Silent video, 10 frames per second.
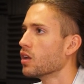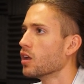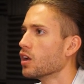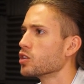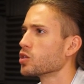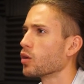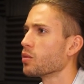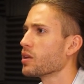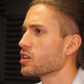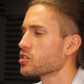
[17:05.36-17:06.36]
Right. So I
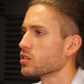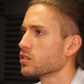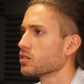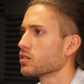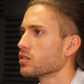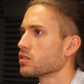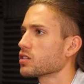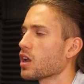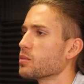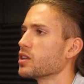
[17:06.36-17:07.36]
would imagine it,
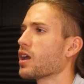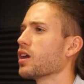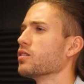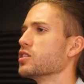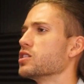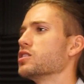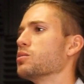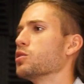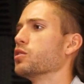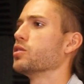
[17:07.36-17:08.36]
it's got to be kind of a
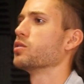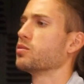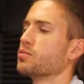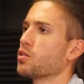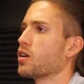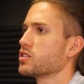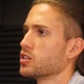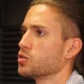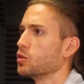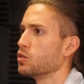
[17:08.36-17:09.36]
similar
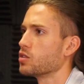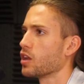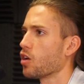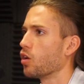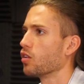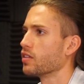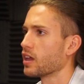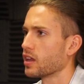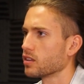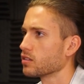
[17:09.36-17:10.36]
process when you take all of
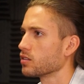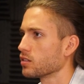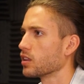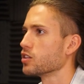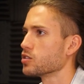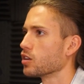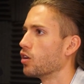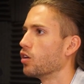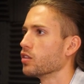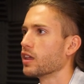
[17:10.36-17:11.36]
that like you said,
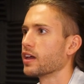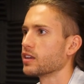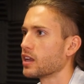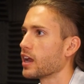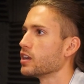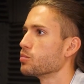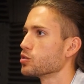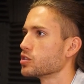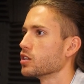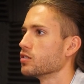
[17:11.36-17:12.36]
all that ninety
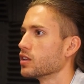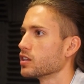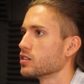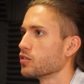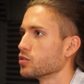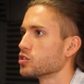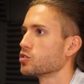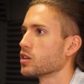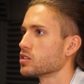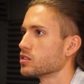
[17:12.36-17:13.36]
percent of that different
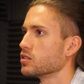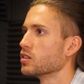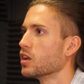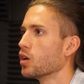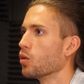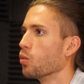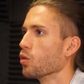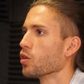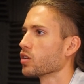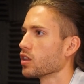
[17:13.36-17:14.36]
stress and
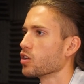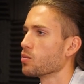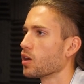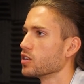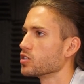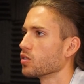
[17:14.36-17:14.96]
work yeah. that your body's